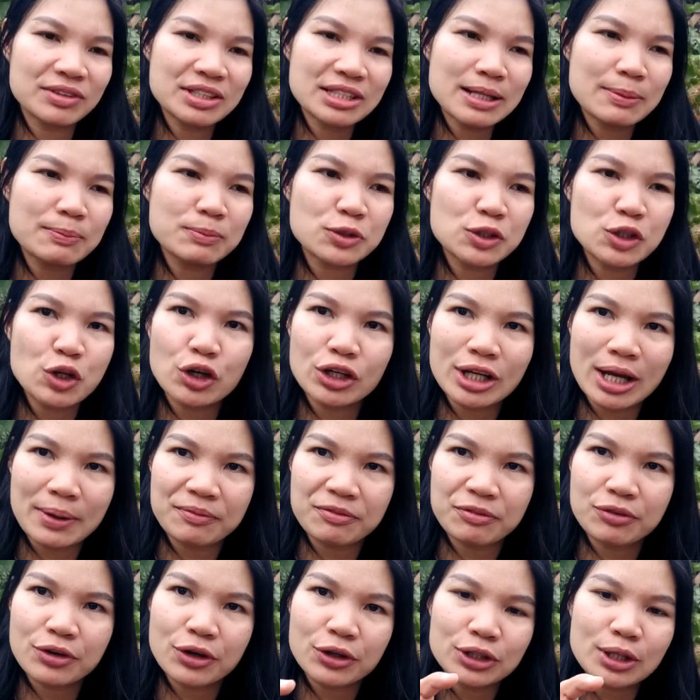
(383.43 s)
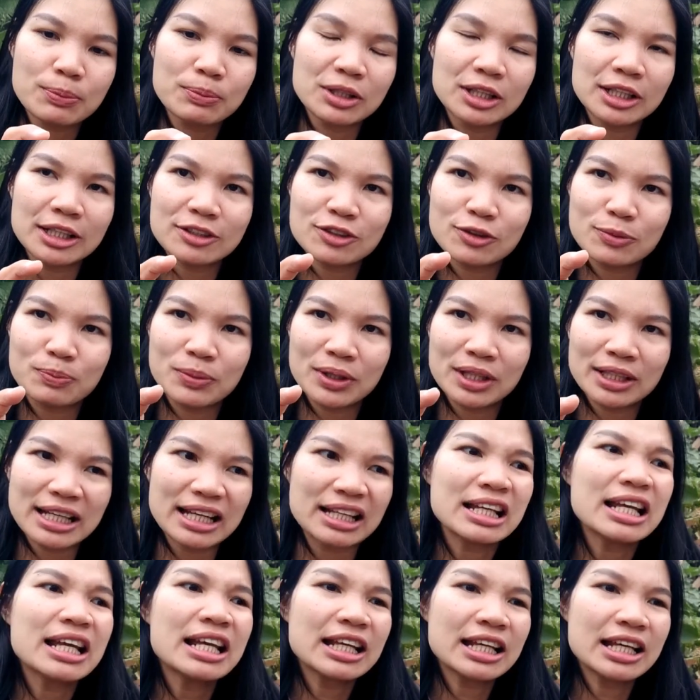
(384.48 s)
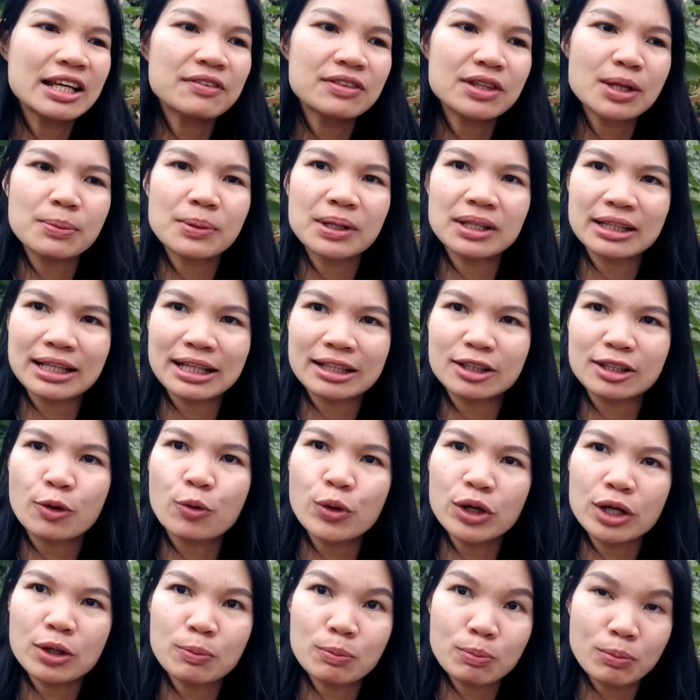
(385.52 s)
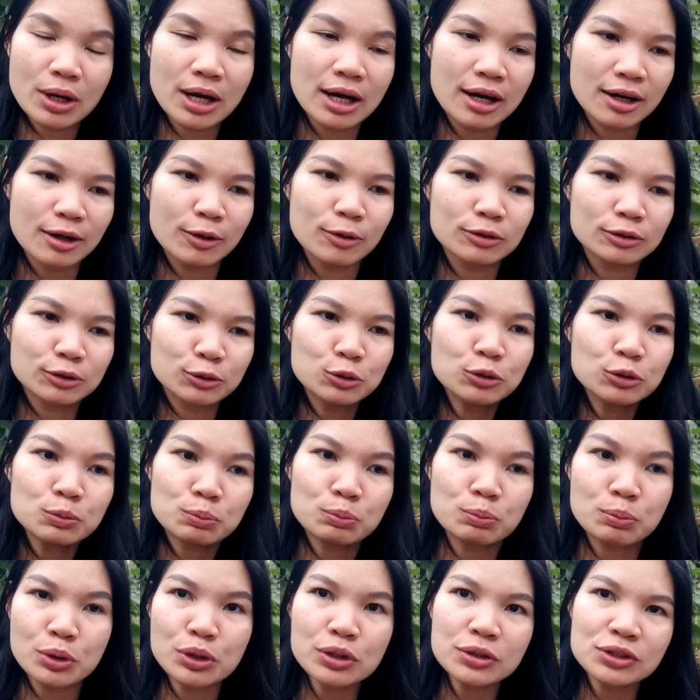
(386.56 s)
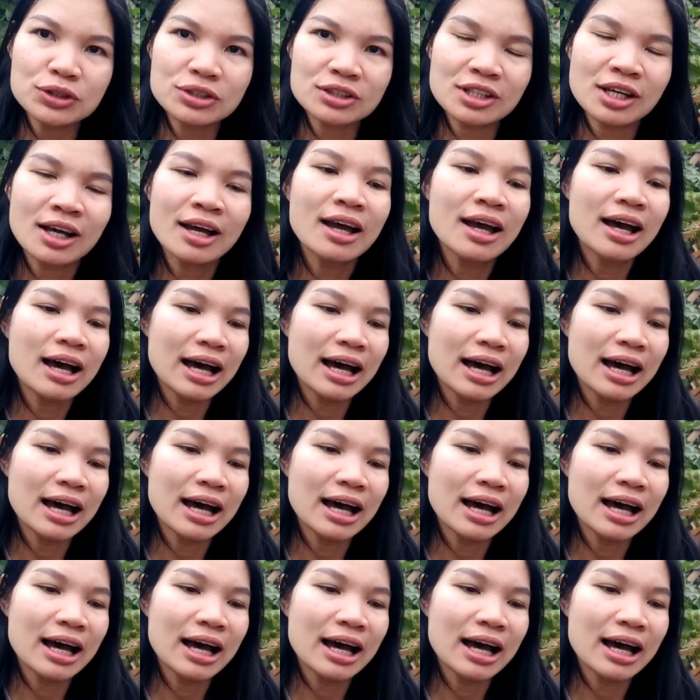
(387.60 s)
some soil up for them a little bit and give them another quick good boost